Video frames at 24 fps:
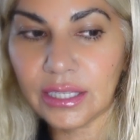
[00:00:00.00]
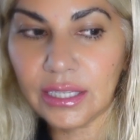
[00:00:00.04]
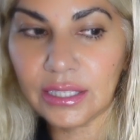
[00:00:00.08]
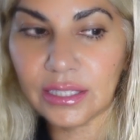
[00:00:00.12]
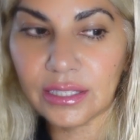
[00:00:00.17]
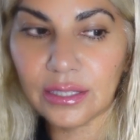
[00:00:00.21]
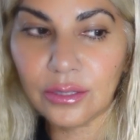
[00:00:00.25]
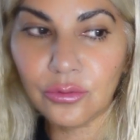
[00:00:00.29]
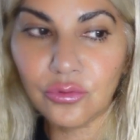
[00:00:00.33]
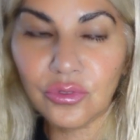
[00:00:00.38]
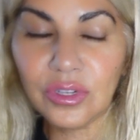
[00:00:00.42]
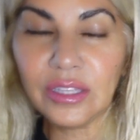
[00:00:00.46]

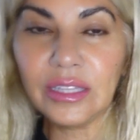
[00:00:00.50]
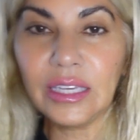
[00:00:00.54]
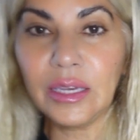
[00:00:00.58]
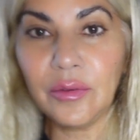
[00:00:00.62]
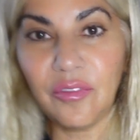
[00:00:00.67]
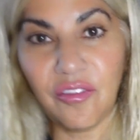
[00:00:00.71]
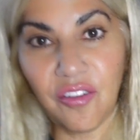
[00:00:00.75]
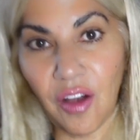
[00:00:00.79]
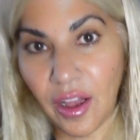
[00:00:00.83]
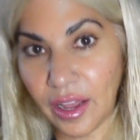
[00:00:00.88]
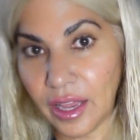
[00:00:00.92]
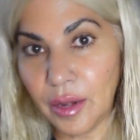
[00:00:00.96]
it's really
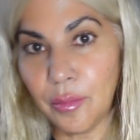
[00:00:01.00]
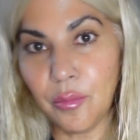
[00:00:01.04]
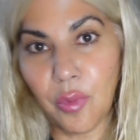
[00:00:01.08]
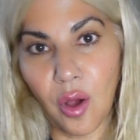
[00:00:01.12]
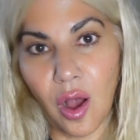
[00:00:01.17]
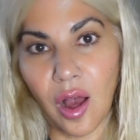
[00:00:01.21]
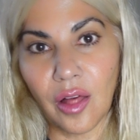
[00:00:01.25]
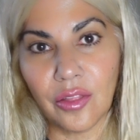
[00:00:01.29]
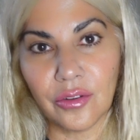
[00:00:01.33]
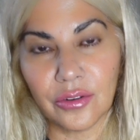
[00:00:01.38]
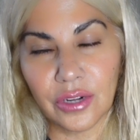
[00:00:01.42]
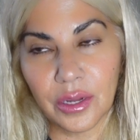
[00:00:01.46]
fucking
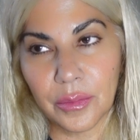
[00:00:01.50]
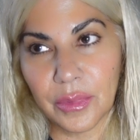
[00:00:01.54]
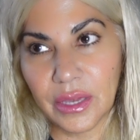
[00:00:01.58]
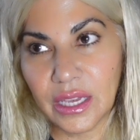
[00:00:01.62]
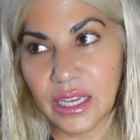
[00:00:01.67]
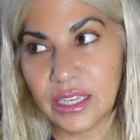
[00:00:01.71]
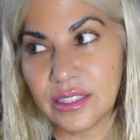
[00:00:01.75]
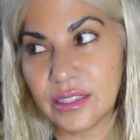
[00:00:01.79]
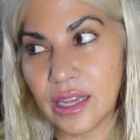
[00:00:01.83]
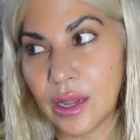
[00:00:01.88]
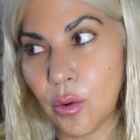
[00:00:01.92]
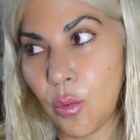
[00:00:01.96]
bothering me
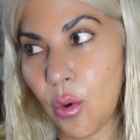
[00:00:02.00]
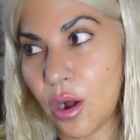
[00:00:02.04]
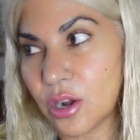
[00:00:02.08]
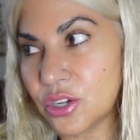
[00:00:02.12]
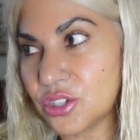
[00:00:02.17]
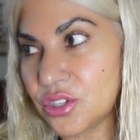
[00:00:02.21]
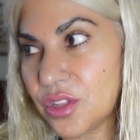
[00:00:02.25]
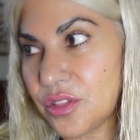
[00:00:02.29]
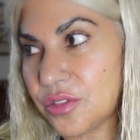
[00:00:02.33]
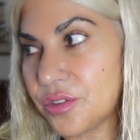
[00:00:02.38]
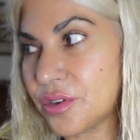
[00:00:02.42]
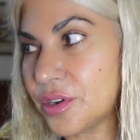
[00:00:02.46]
because I
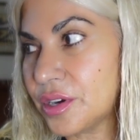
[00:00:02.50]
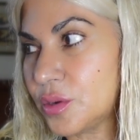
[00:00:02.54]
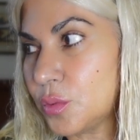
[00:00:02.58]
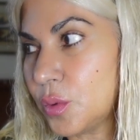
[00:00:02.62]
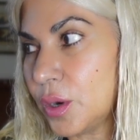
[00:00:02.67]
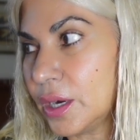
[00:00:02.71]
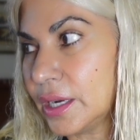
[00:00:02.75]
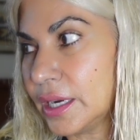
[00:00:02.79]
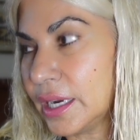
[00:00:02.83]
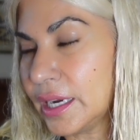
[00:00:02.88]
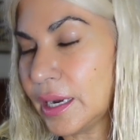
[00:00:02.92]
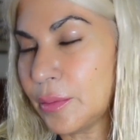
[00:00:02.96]
watched the third
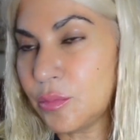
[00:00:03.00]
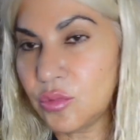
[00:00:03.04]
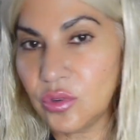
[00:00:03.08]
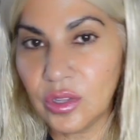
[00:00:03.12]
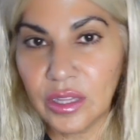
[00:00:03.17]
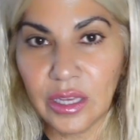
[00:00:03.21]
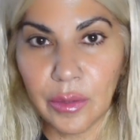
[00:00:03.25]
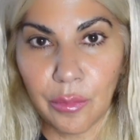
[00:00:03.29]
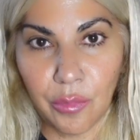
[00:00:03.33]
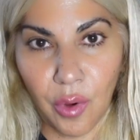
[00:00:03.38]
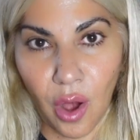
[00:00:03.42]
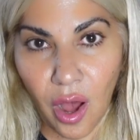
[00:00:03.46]
one and I'm
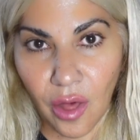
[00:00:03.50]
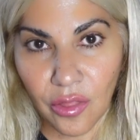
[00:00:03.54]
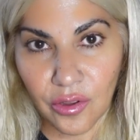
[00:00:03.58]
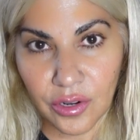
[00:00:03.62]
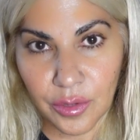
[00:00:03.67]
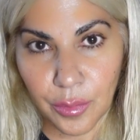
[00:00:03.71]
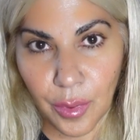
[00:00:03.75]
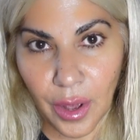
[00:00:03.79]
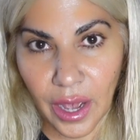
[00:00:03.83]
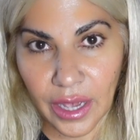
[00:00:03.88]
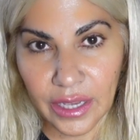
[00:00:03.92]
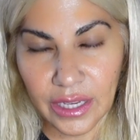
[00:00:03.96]
really
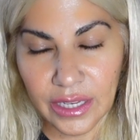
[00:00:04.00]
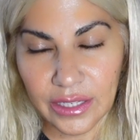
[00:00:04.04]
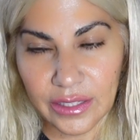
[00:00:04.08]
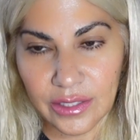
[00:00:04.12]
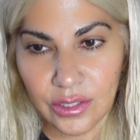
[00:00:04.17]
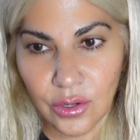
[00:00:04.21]
bothered by it.